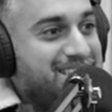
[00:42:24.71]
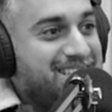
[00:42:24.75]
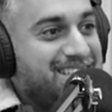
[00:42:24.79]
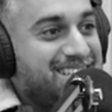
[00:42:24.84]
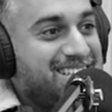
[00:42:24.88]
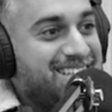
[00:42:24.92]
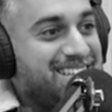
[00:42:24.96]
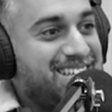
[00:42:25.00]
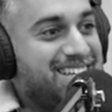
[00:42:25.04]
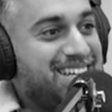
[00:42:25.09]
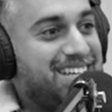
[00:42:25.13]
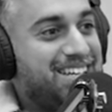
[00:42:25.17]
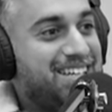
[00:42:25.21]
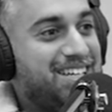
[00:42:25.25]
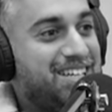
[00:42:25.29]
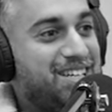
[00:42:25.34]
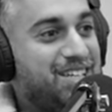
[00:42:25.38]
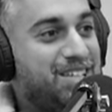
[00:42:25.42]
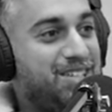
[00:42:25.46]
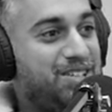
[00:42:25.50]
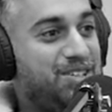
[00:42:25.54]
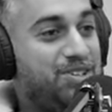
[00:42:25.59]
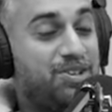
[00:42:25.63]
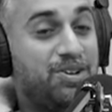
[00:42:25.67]
isn't it?
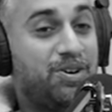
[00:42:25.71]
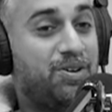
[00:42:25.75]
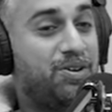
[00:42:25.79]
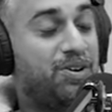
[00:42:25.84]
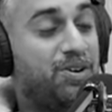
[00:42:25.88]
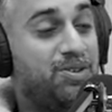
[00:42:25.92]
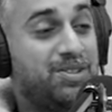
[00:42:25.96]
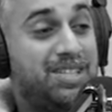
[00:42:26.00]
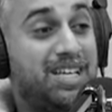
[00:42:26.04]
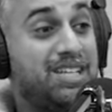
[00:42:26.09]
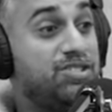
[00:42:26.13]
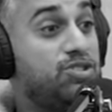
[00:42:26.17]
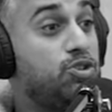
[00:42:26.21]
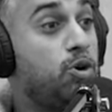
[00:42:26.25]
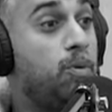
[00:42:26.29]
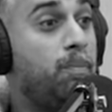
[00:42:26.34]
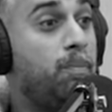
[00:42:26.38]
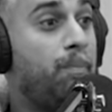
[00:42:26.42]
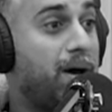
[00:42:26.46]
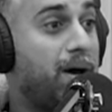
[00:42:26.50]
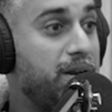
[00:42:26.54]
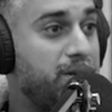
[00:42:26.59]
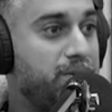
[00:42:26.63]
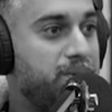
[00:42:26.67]
You don't know. There's
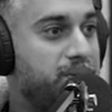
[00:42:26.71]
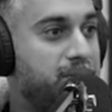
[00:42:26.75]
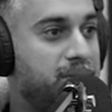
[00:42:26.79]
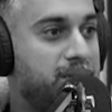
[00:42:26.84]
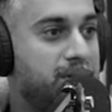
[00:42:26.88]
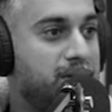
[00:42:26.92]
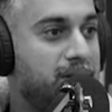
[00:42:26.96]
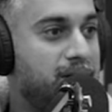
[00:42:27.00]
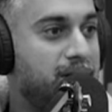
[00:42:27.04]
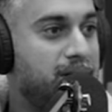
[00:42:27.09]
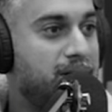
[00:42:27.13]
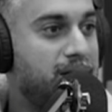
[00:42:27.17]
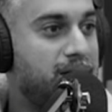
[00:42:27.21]
no manual.